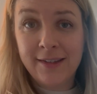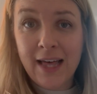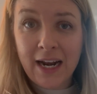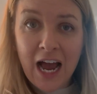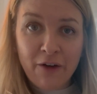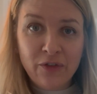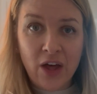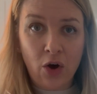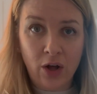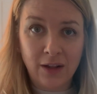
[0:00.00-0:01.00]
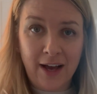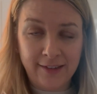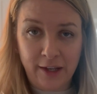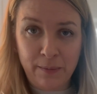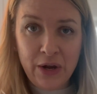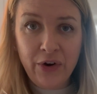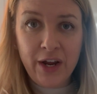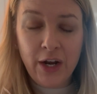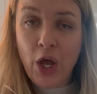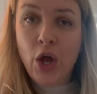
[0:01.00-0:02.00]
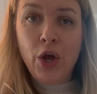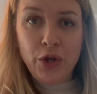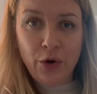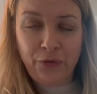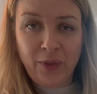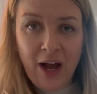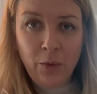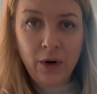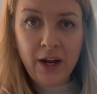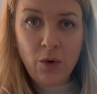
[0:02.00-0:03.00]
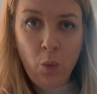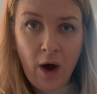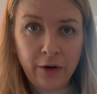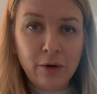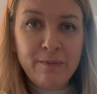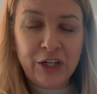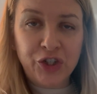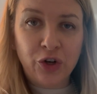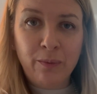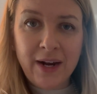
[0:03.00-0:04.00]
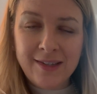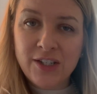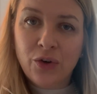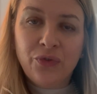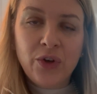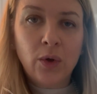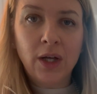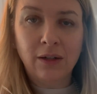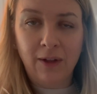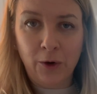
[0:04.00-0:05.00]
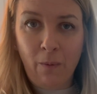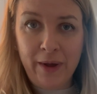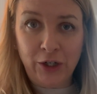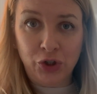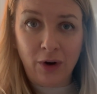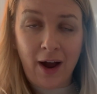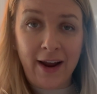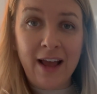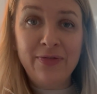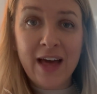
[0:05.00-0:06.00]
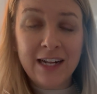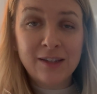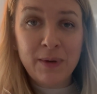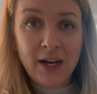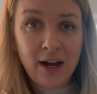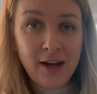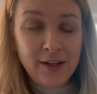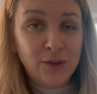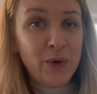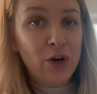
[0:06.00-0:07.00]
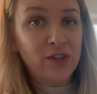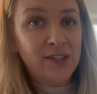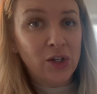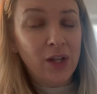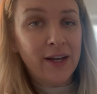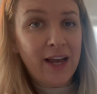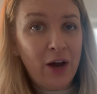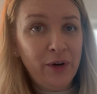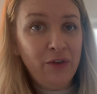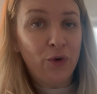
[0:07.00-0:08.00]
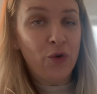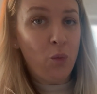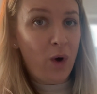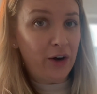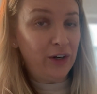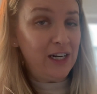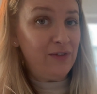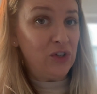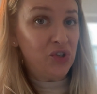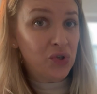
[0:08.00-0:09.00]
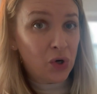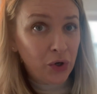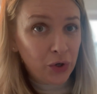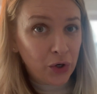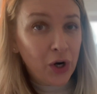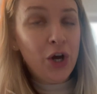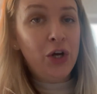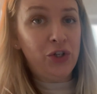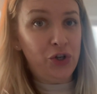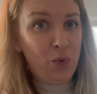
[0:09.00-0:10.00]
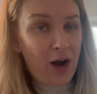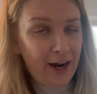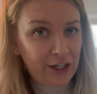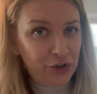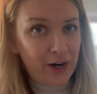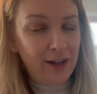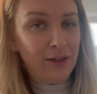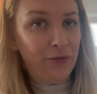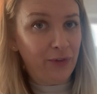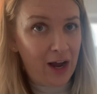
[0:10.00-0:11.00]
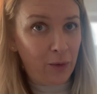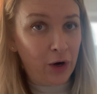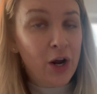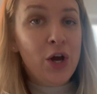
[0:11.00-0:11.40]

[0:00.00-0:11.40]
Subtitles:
that after that autolyzing period, your flour and water mixture might still feel a little bit dry. And that's because we are still accounting for the water in the starter to hydrate the flour.